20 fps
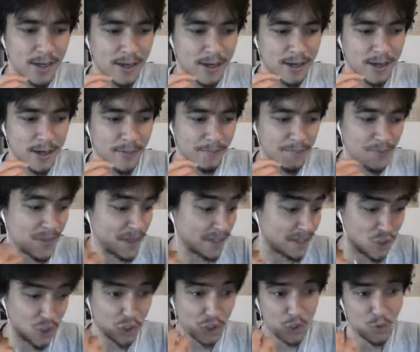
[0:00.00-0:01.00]

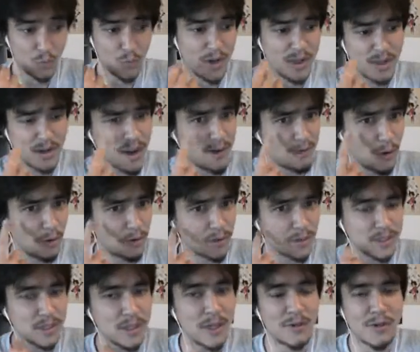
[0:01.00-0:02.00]
That's just the way that I've
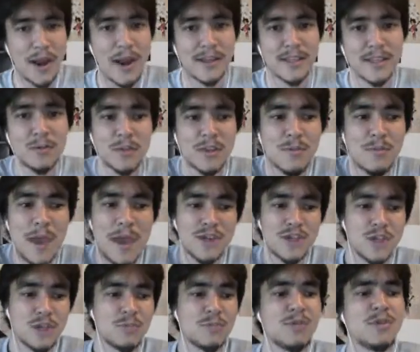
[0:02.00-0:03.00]
always interacted with the
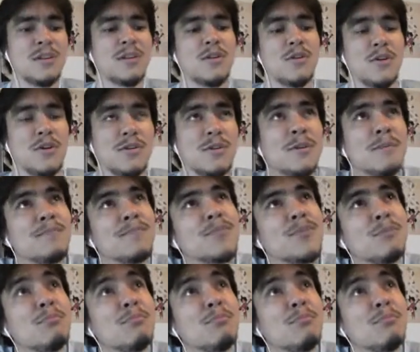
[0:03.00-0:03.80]
Magic community, or the